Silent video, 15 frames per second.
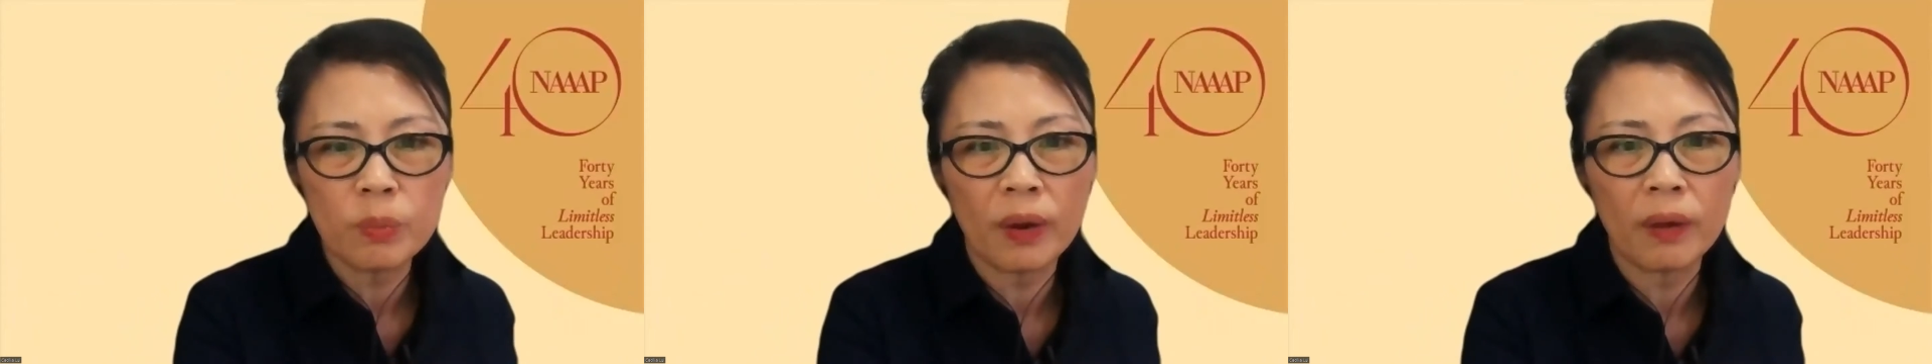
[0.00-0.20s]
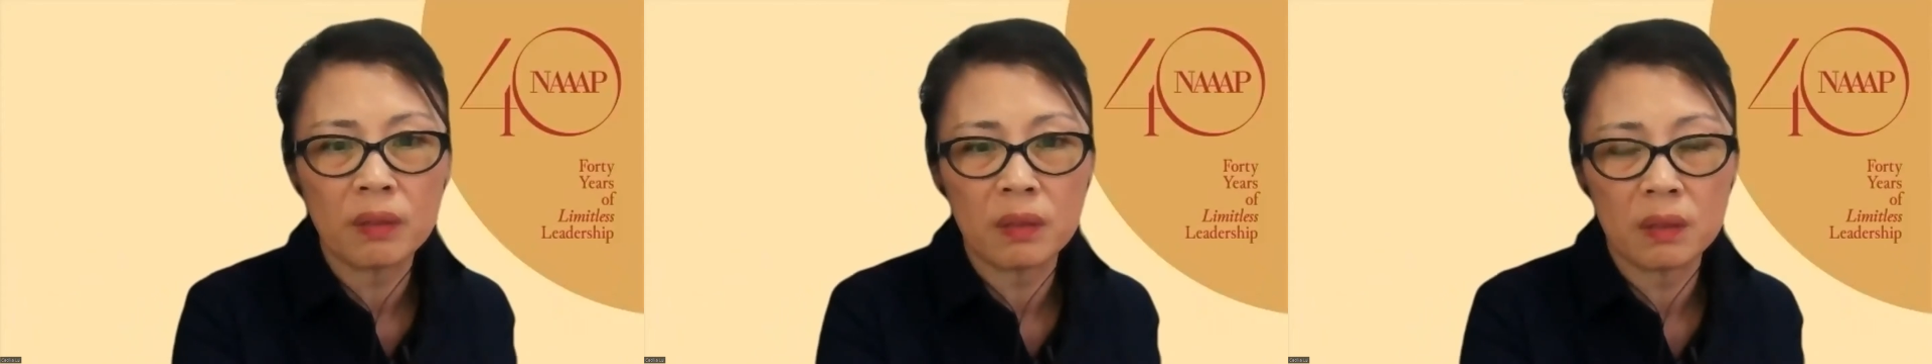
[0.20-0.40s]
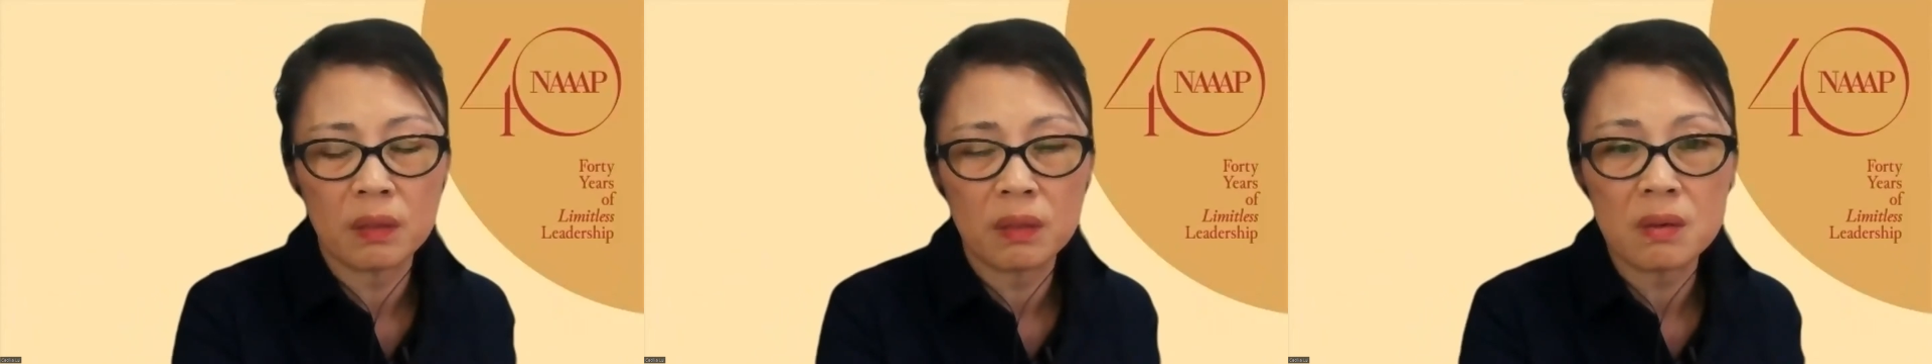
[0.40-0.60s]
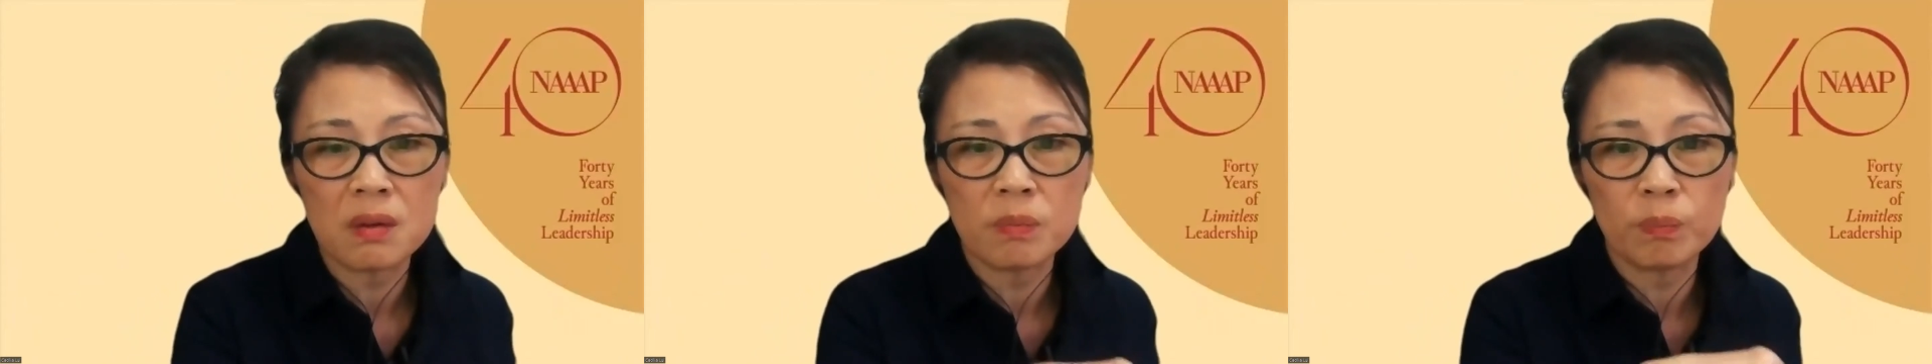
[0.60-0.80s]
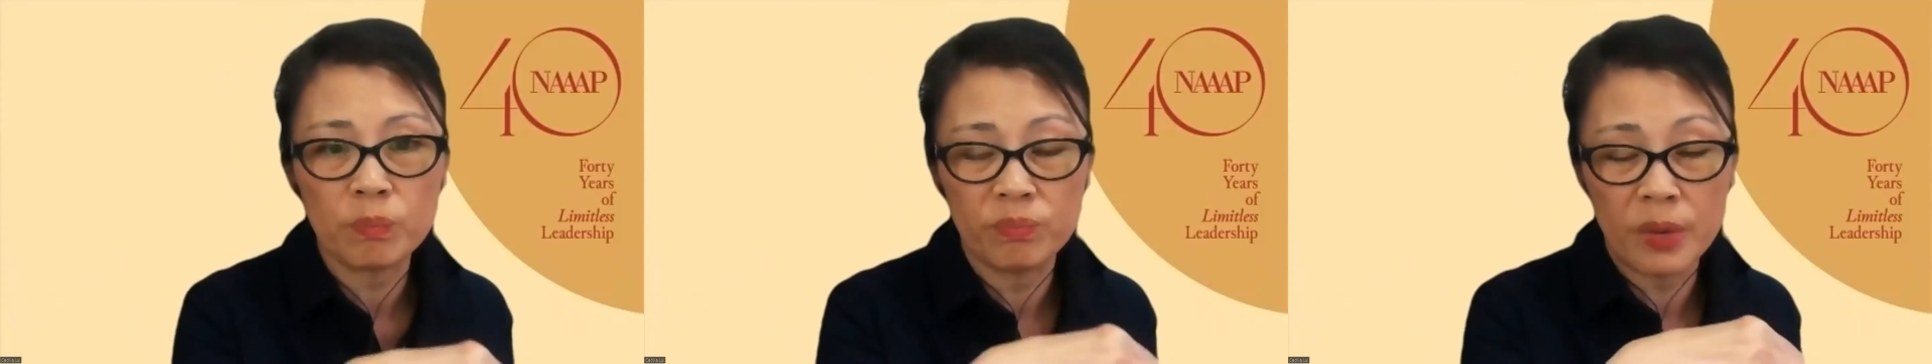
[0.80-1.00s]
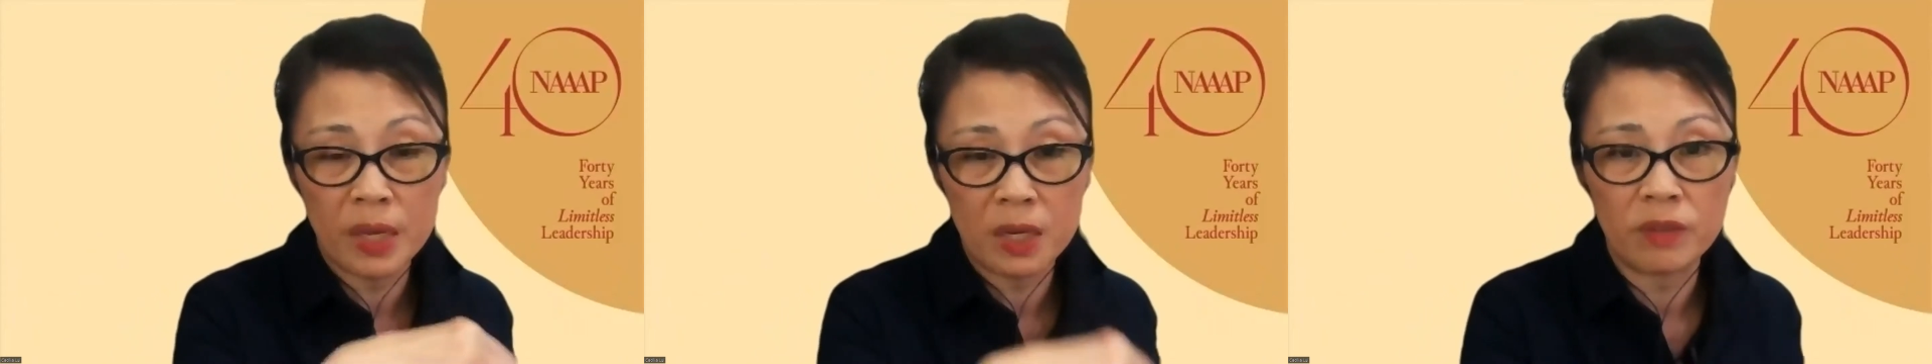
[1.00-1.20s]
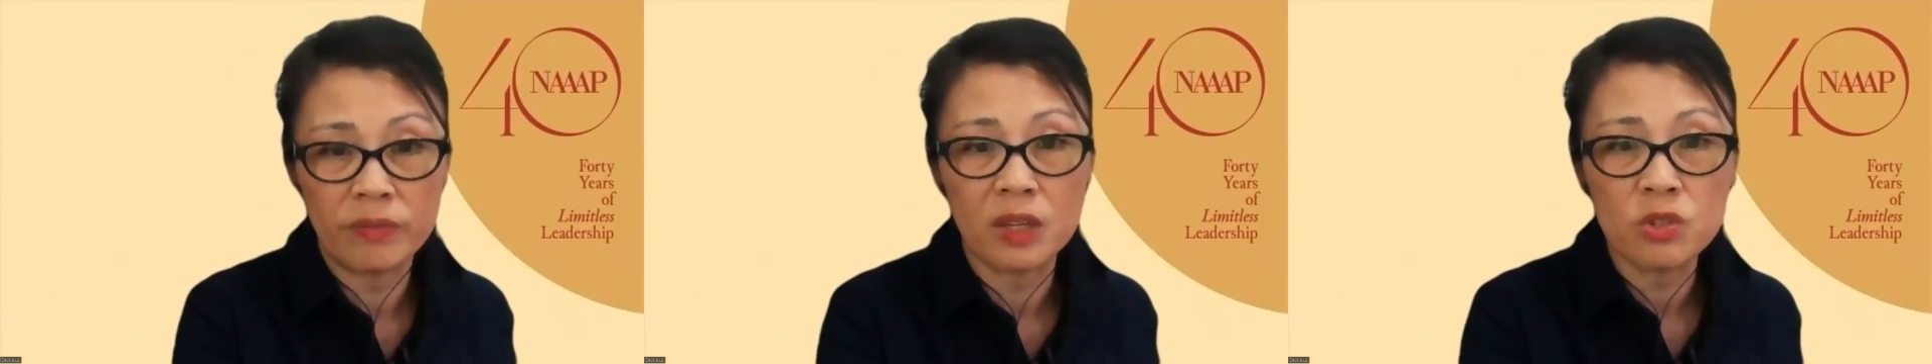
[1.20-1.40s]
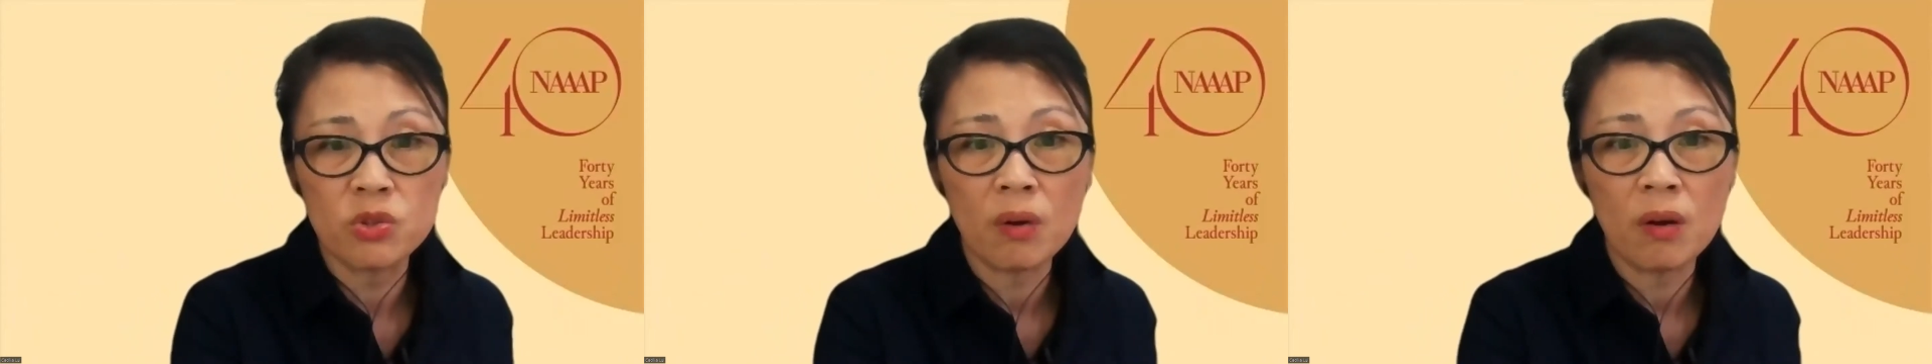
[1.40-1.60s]
with the
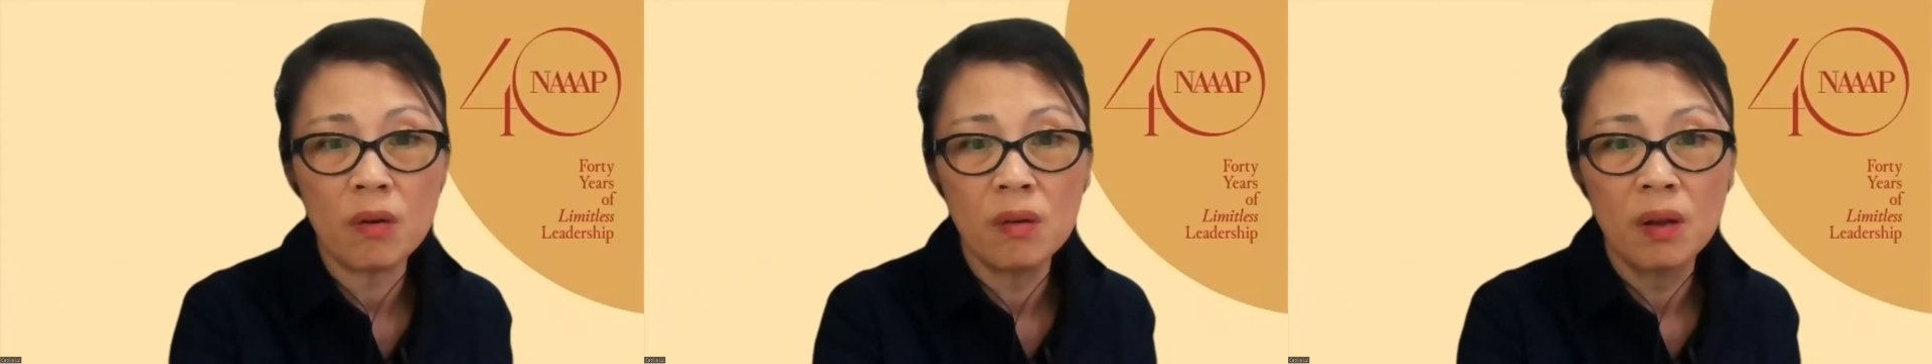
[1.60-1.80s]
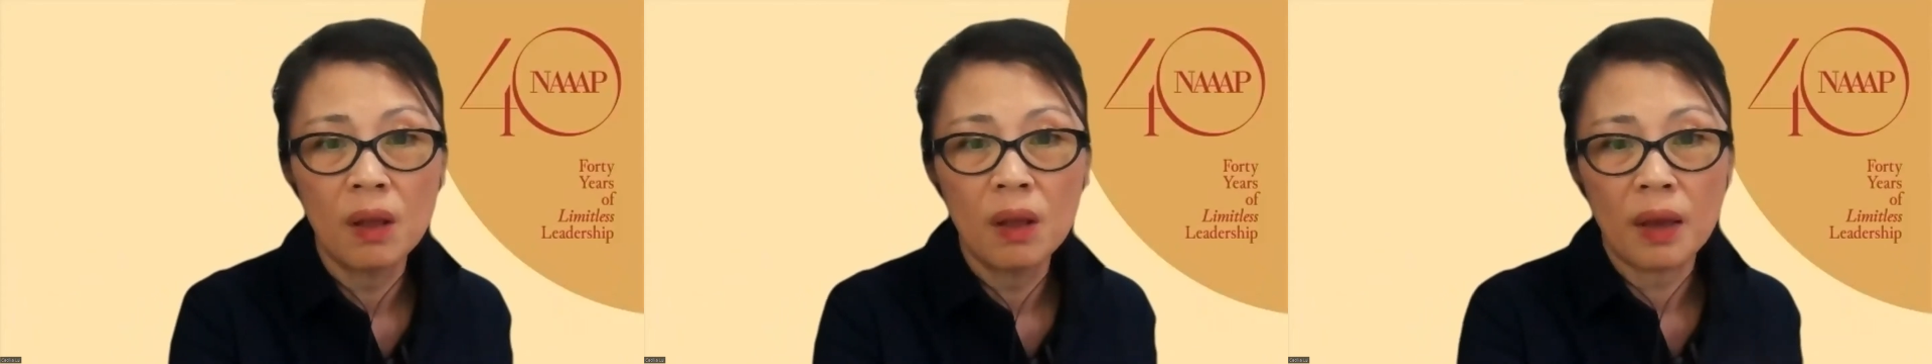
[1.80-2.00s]
individual,